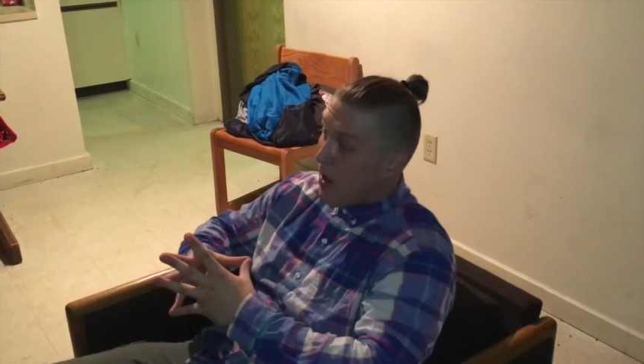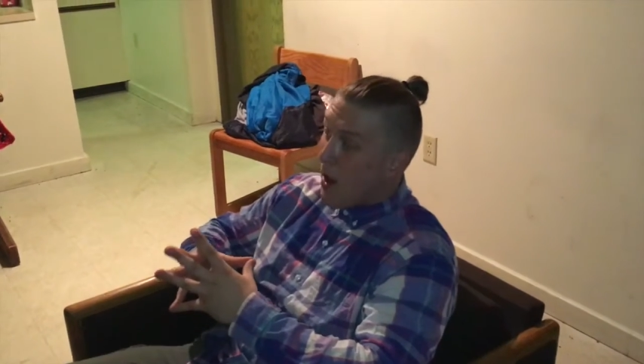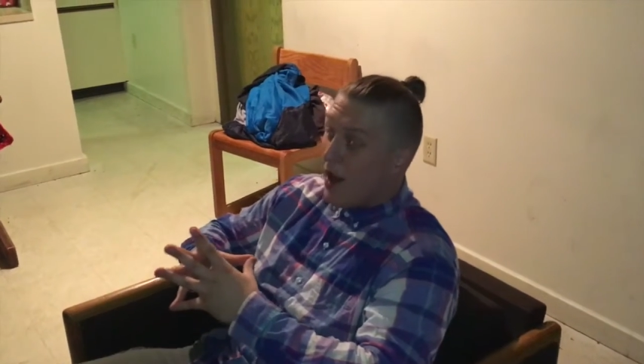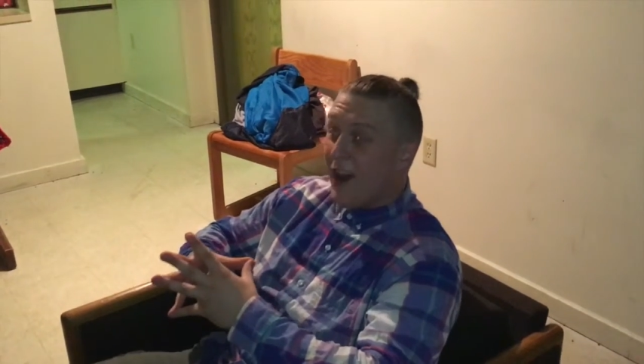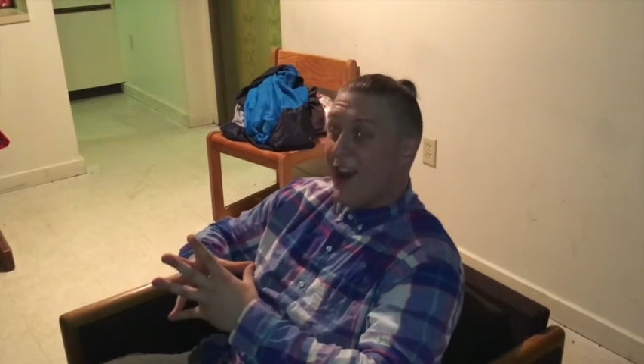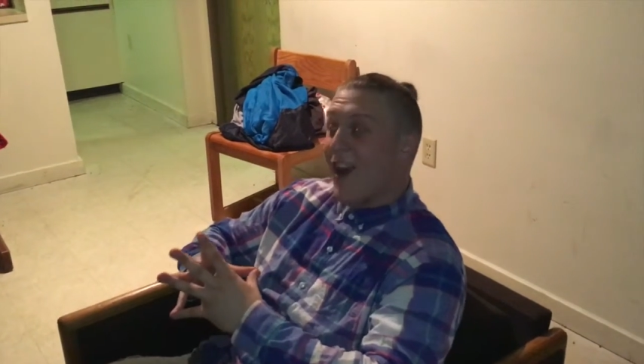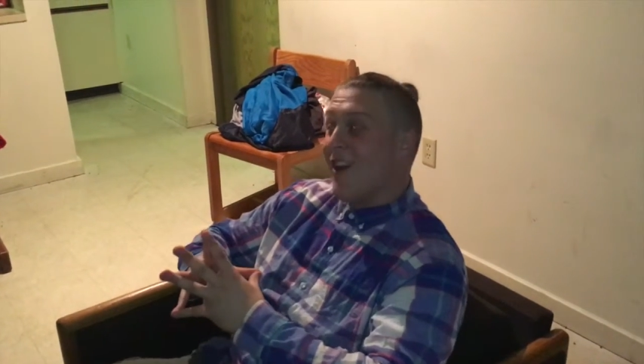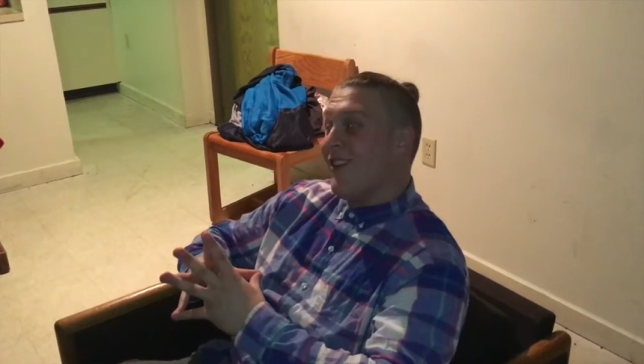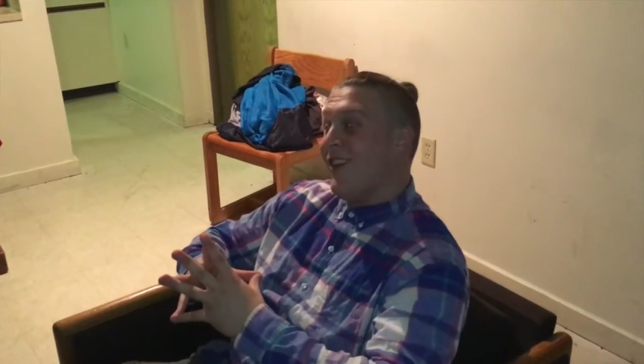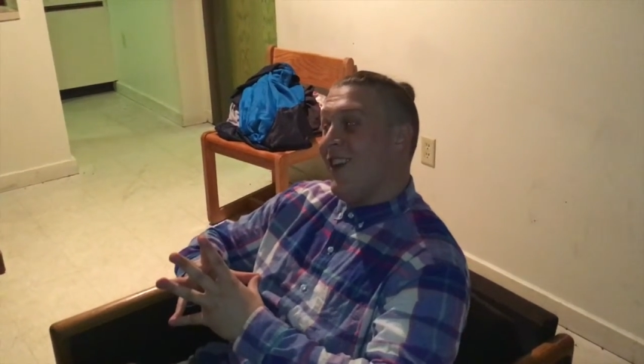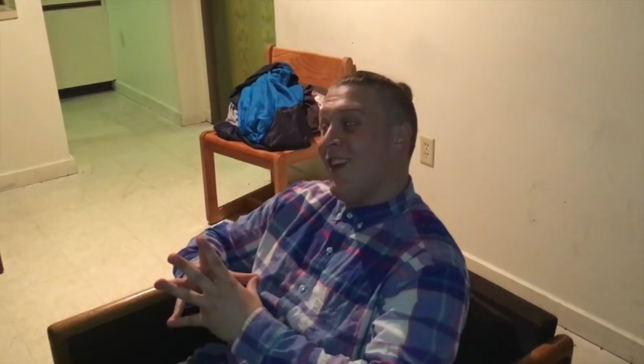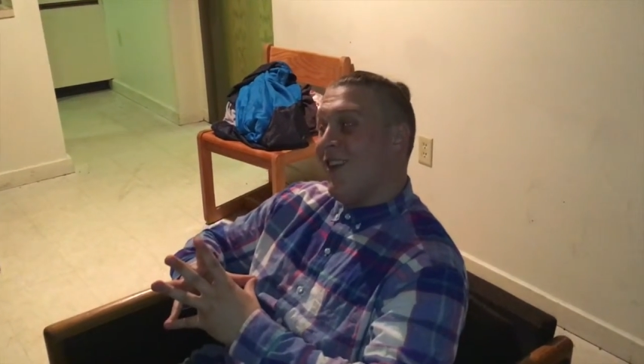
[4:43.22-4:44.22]
And I
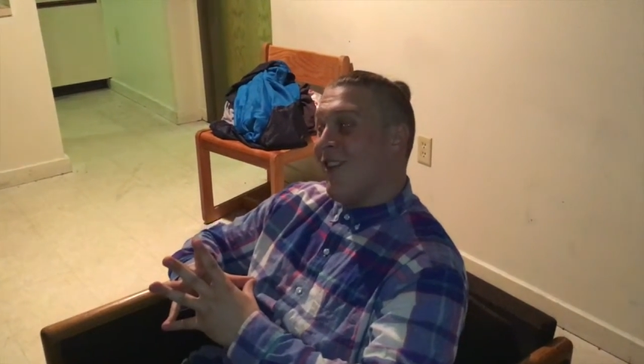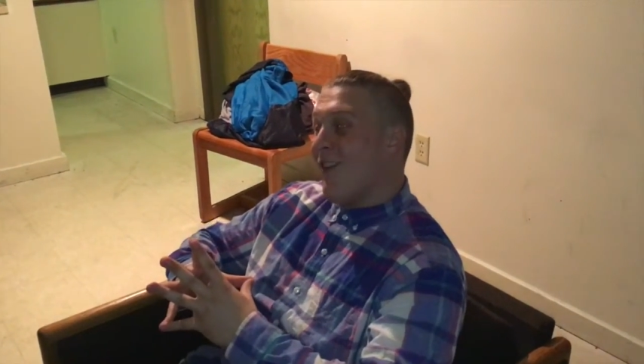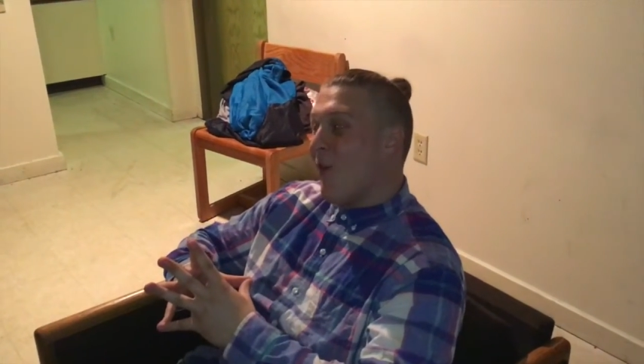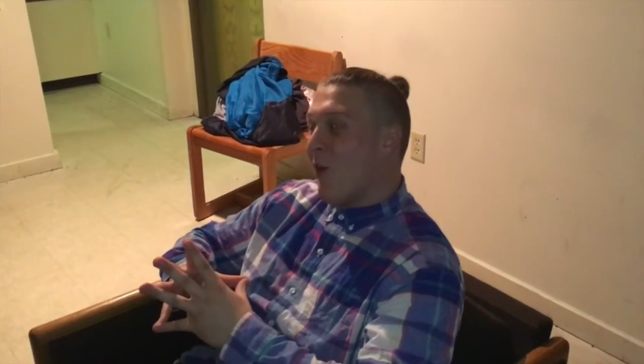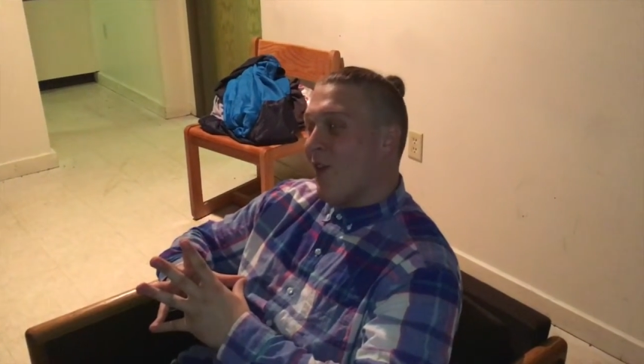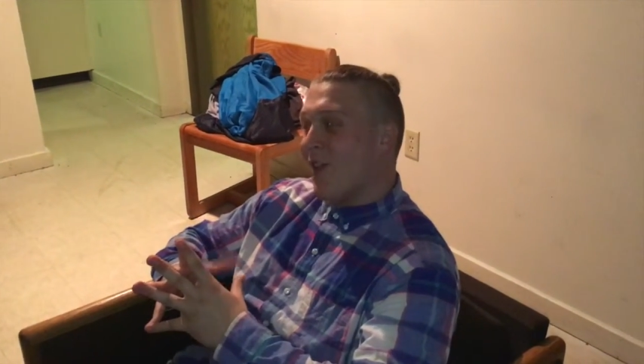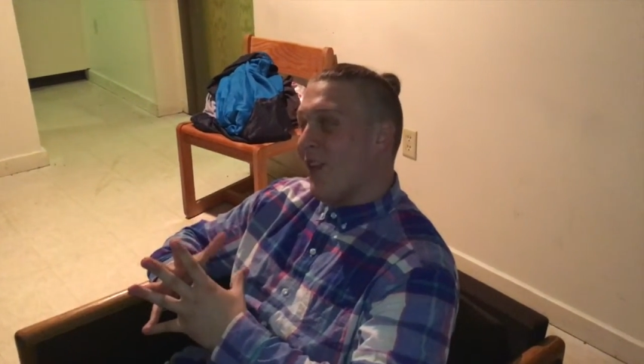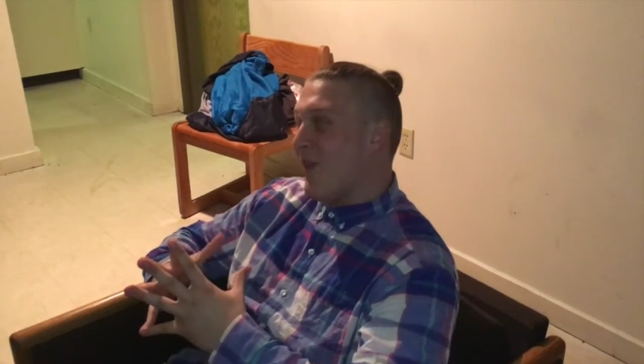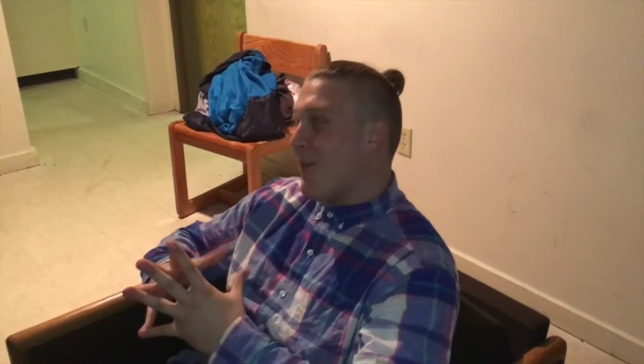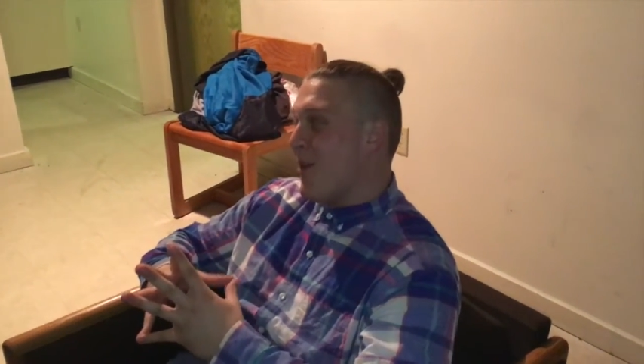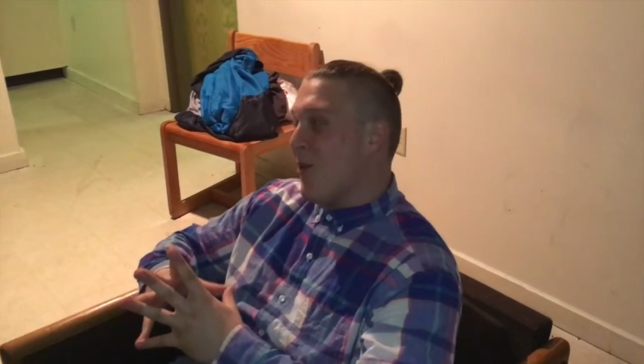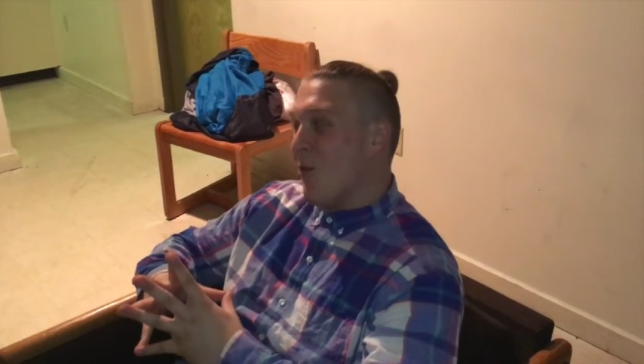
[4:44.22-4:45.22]
guarantee you, once they
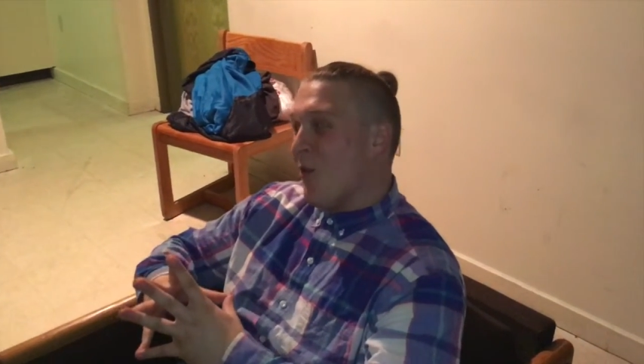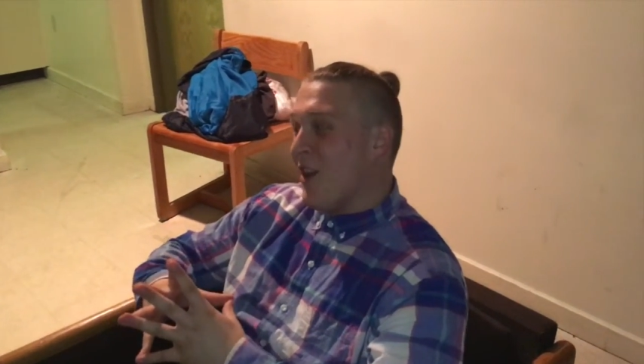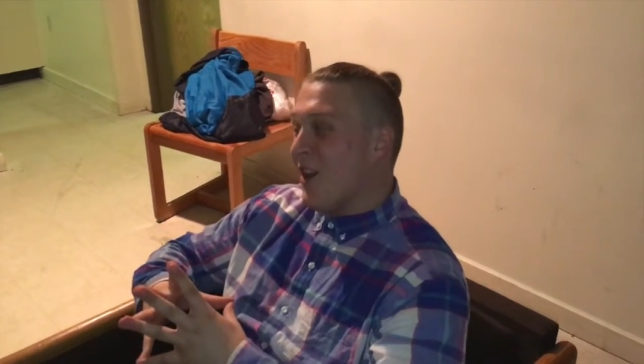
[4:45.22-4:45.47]
spend a week